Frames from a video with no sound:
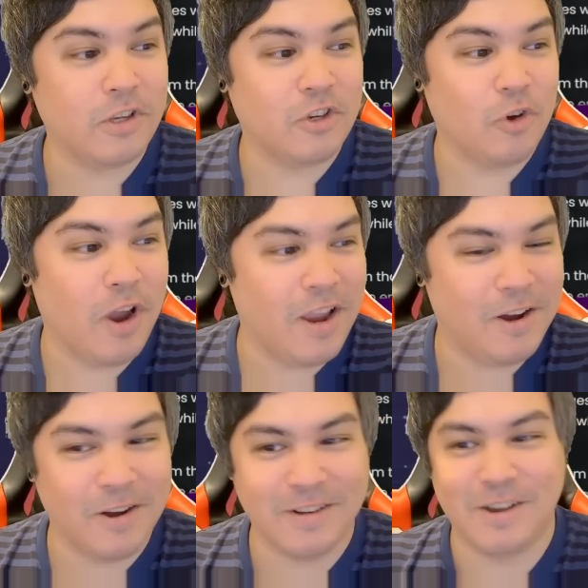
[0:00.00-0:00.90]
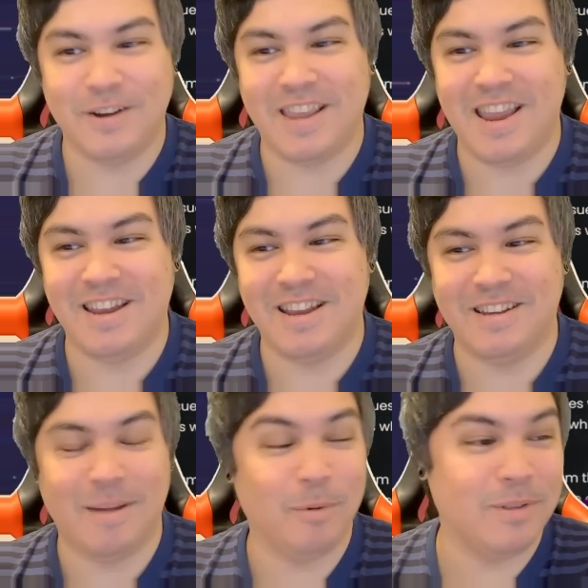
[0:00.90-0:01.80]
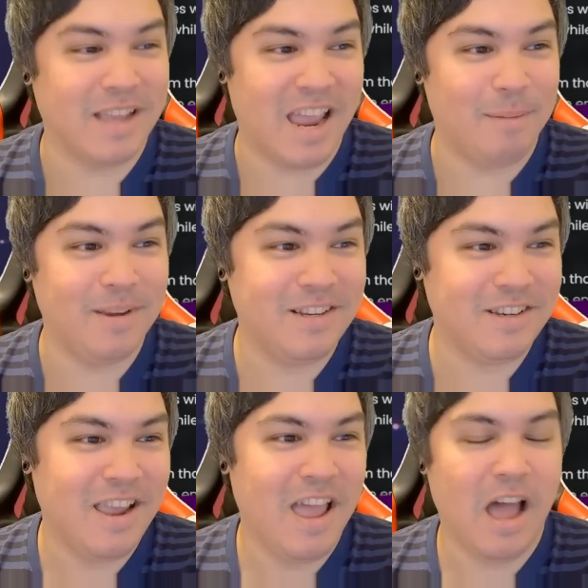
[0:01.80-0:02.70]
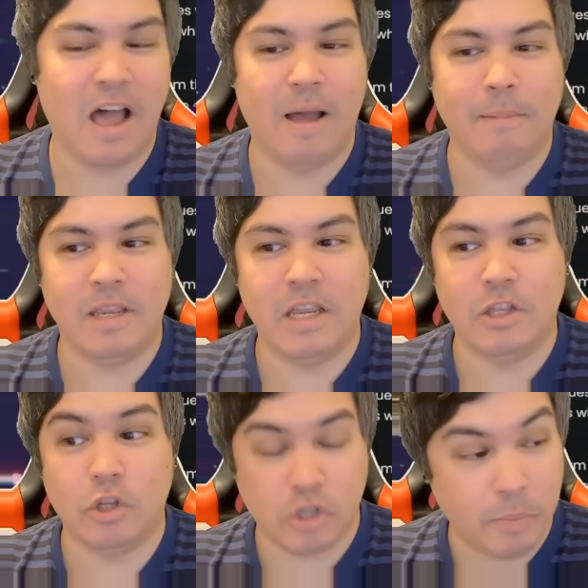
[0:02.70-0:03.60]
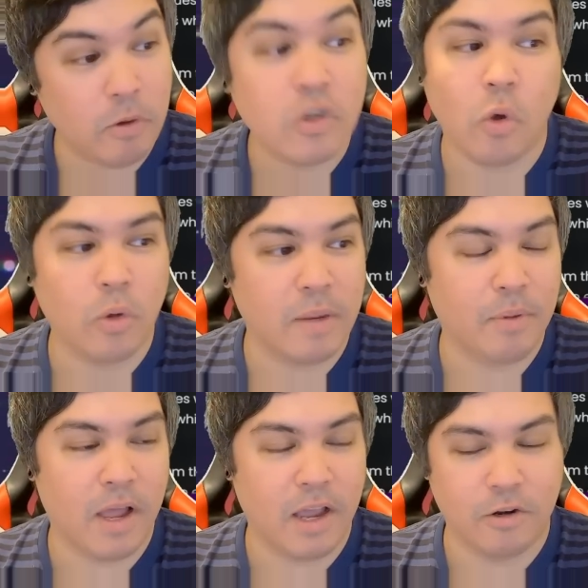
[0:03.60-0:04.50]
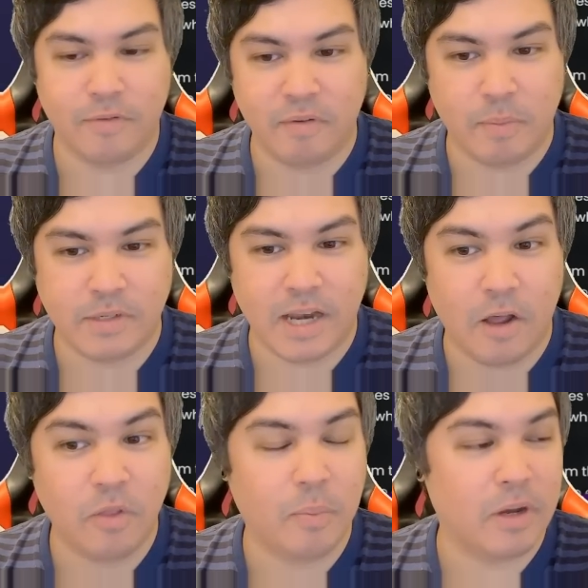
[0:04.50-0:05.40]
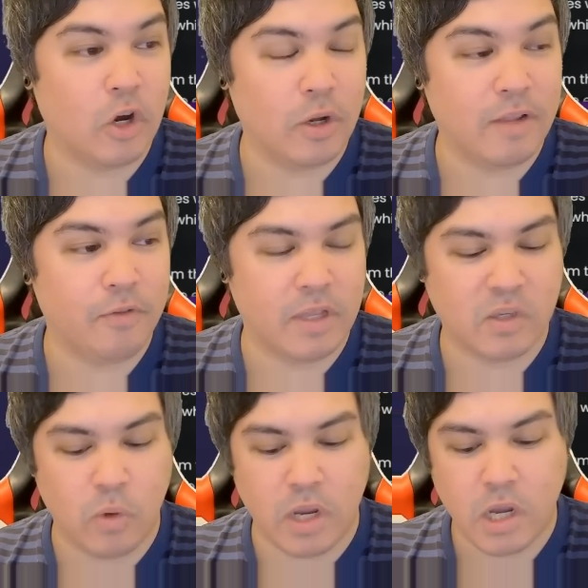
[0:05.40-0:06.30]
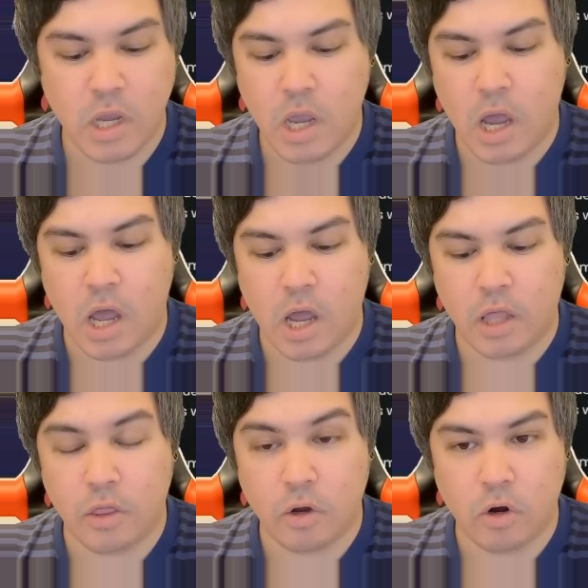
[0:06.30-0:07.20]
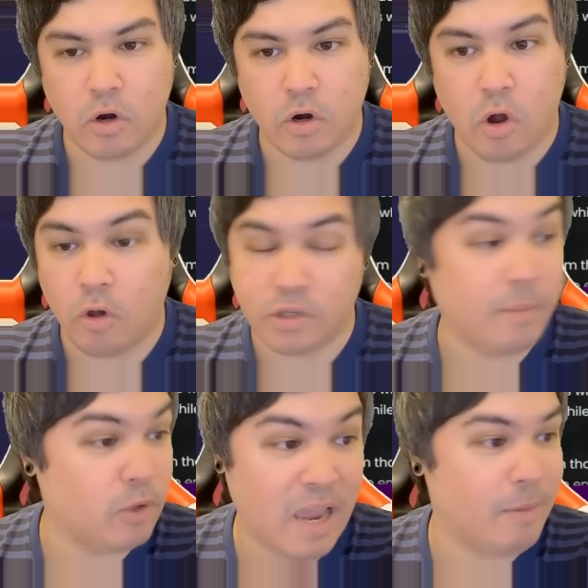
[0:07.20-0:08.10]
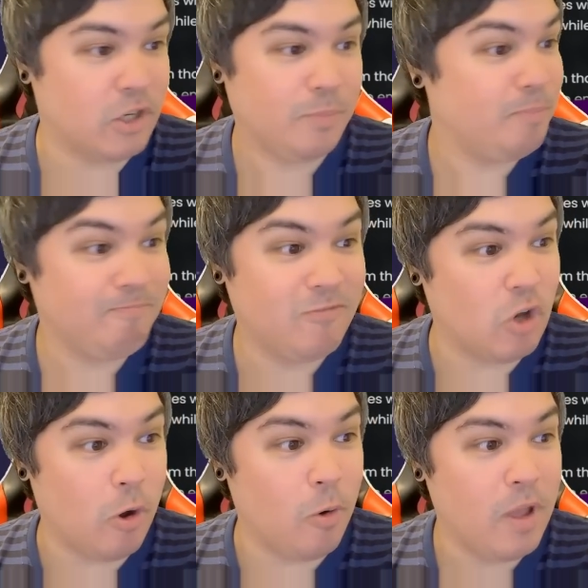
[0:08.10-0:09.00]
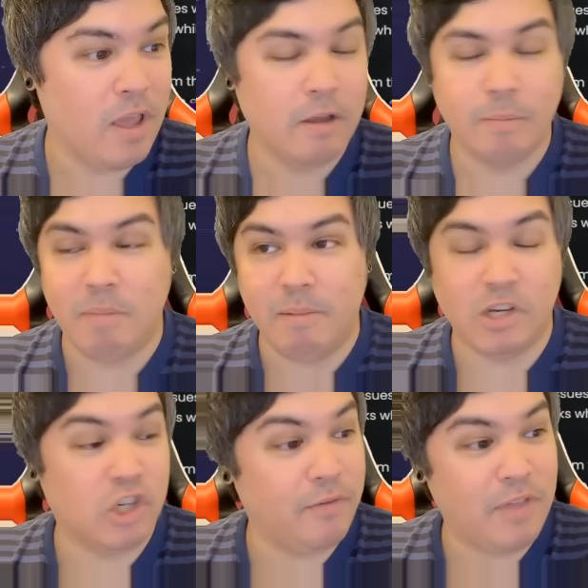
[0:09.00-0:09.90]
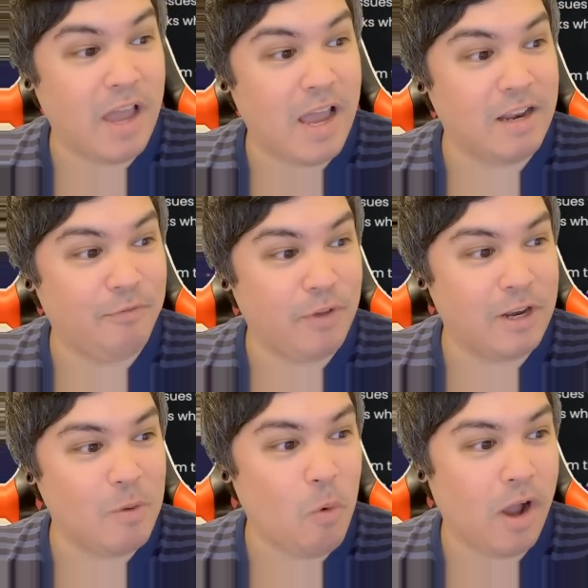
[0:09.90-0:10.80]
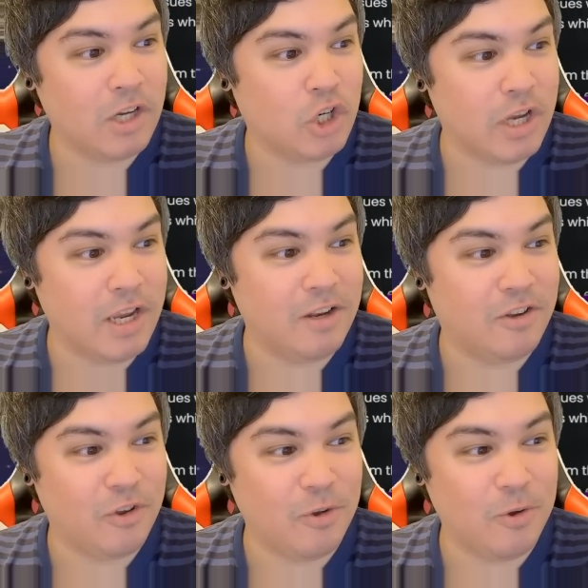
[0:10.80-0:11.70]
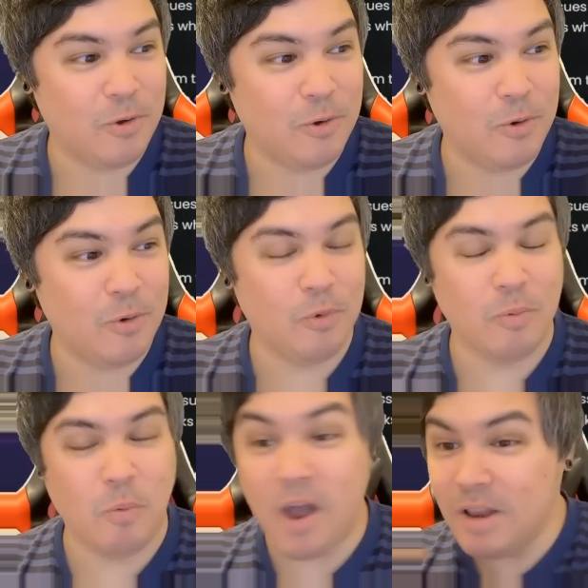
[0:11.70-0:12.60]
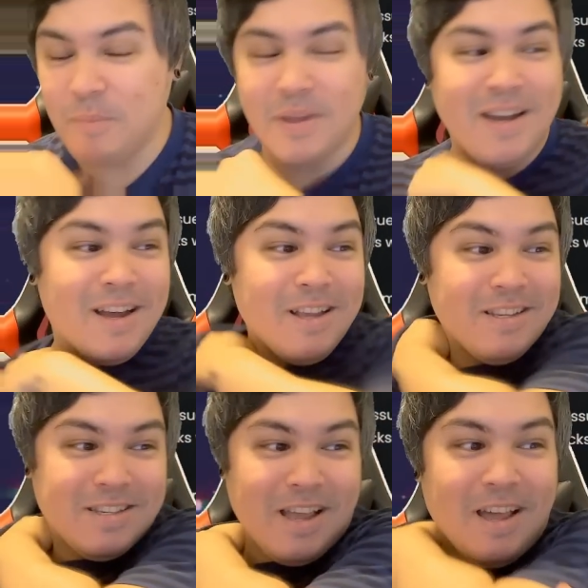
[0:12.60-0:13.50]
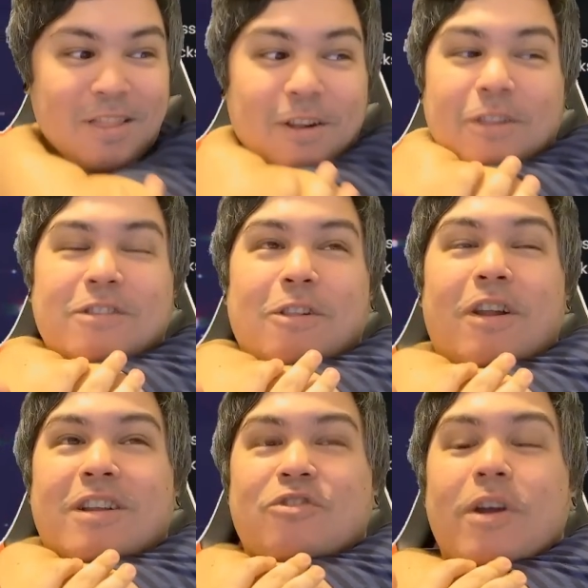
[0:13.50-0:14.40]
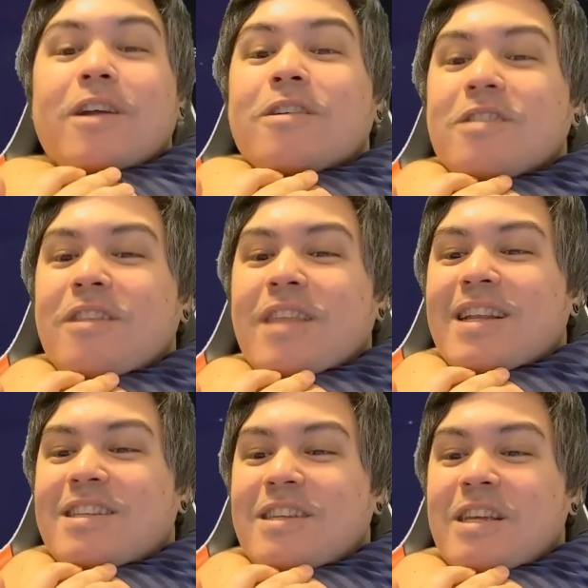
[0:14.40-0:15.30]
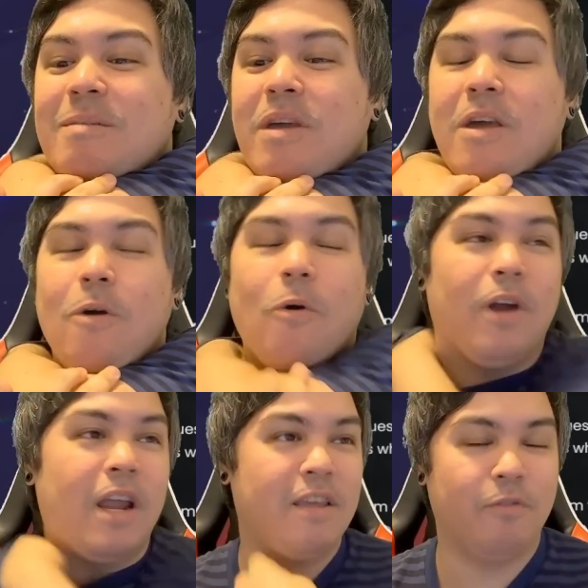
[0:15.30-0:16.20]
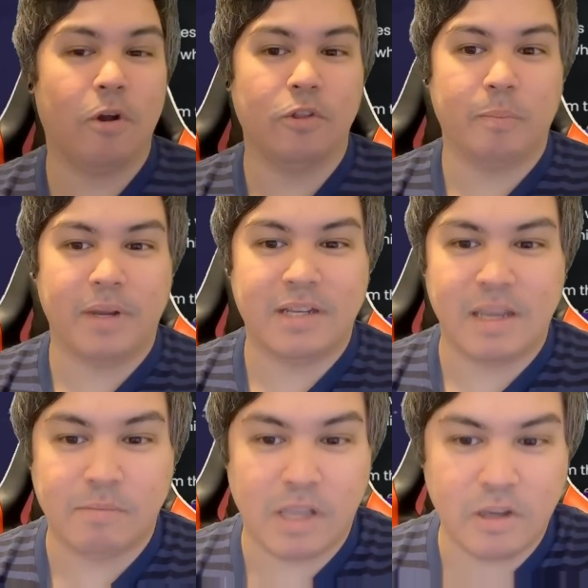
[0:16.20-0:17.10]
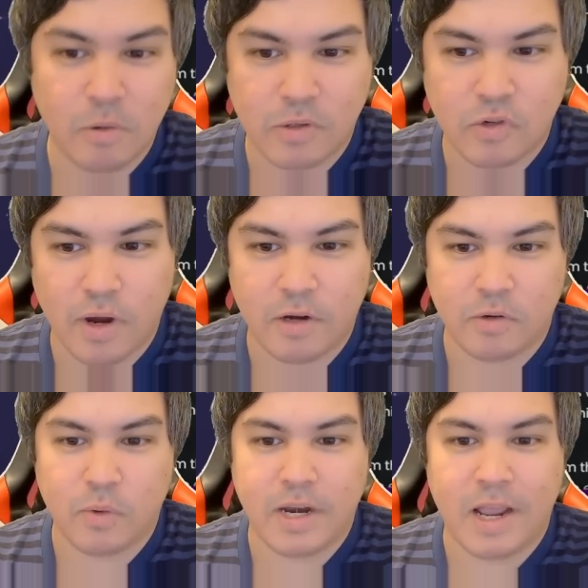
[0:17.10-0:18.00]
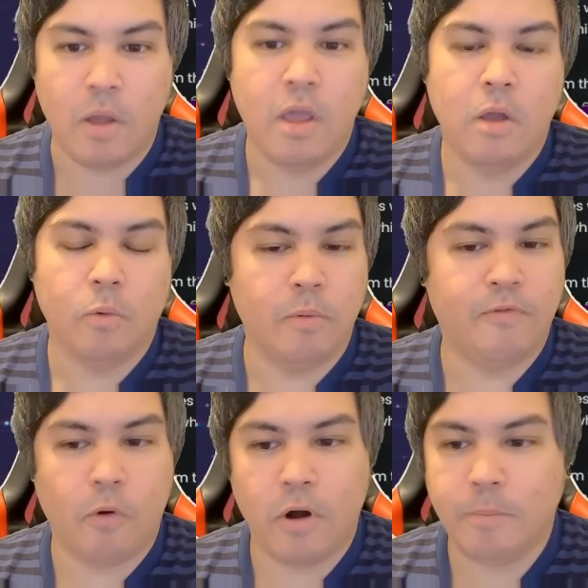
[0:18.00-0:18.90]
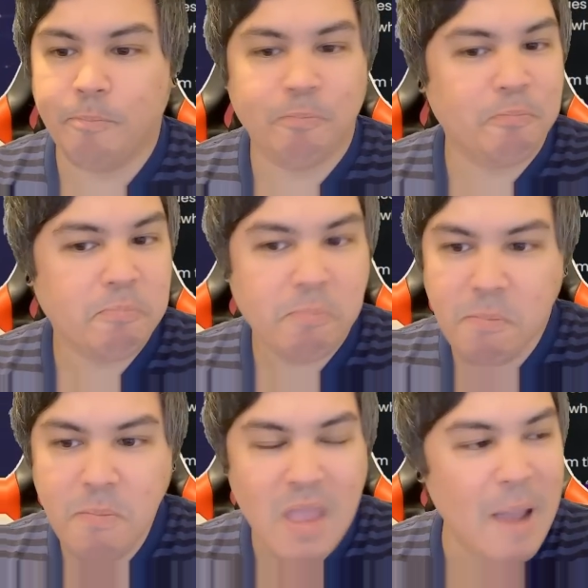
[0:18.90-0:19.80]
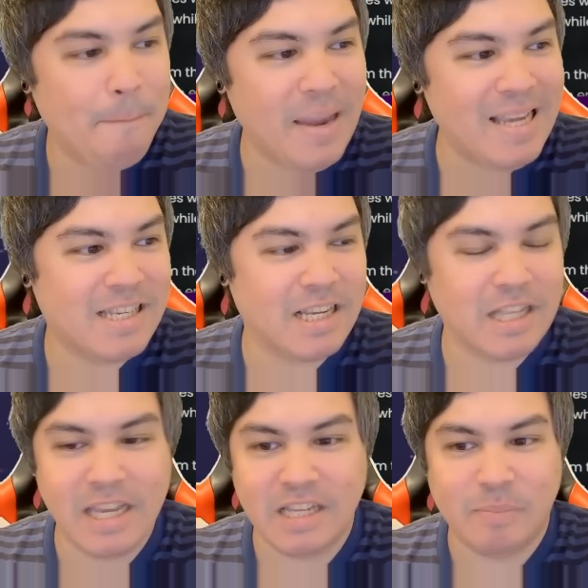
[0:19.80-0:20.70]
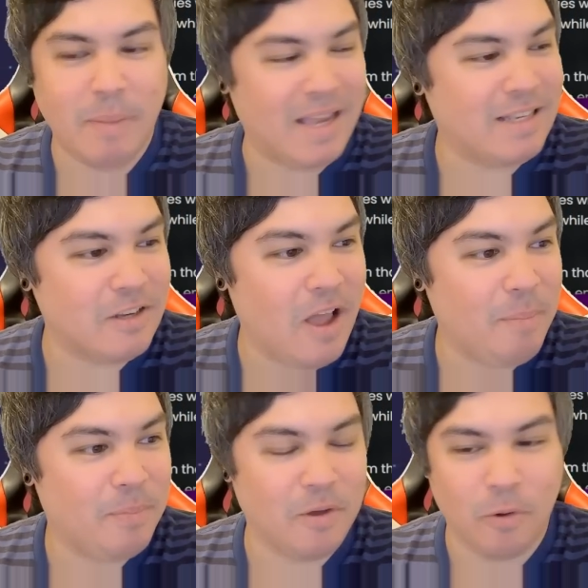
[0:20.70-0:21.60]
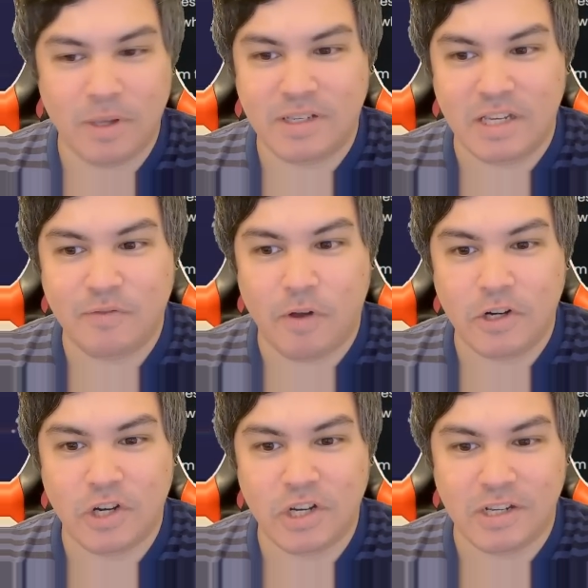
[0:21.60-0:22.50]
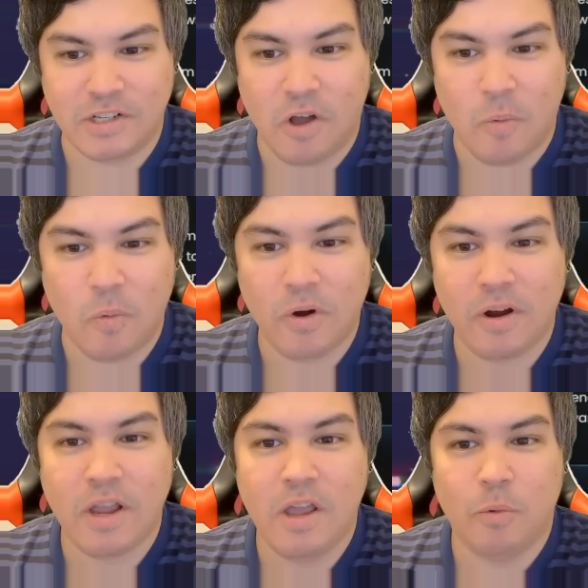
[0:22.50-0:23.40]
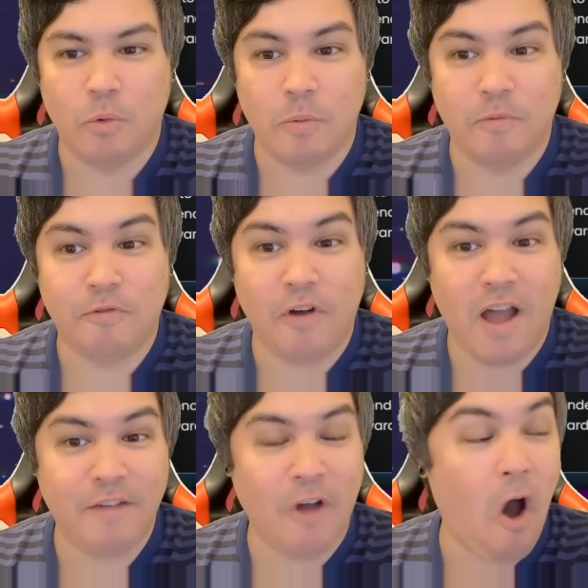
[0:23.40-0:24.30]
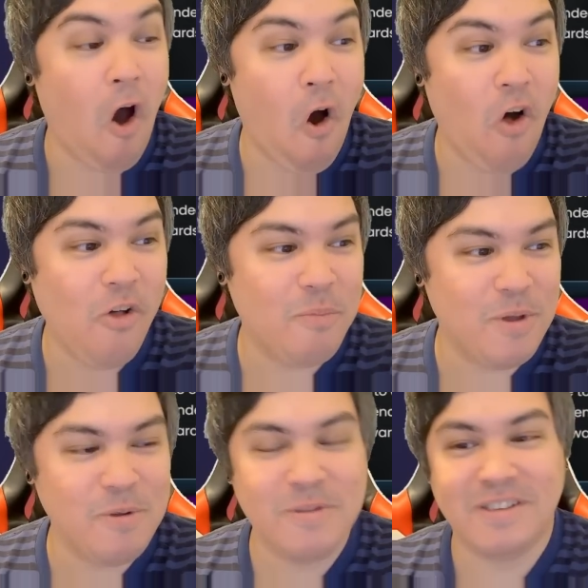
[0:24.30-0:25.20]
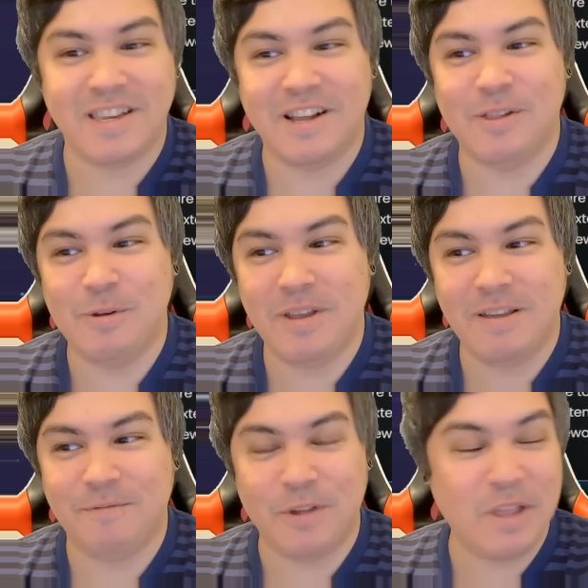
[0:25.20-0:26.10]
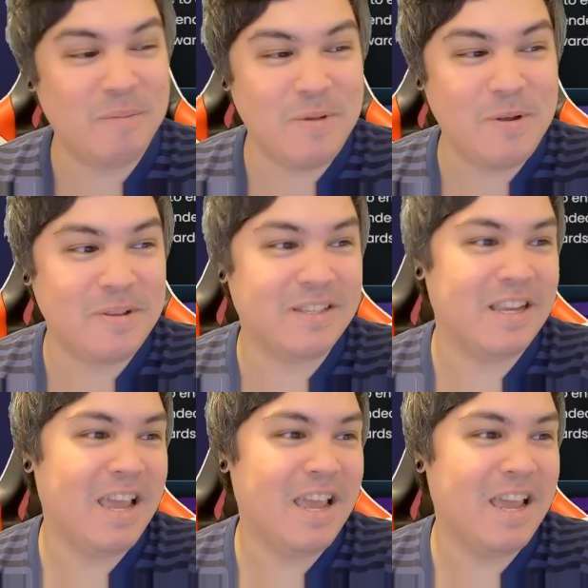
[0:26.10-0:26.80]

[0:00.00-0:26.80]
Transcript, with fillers: strikers are gaining double damage. Uh, they're supposed to only apply under 50% health, but currently for this week, uh, they're all double damage. So maybe shift that Infinity Watch into room one because uh, there's a lot of strikers on that team or of your other big teams that use strikers right now. Room four, basically is messed up. The whole assist function does not work. Room 5, all mutants, including villain mutants,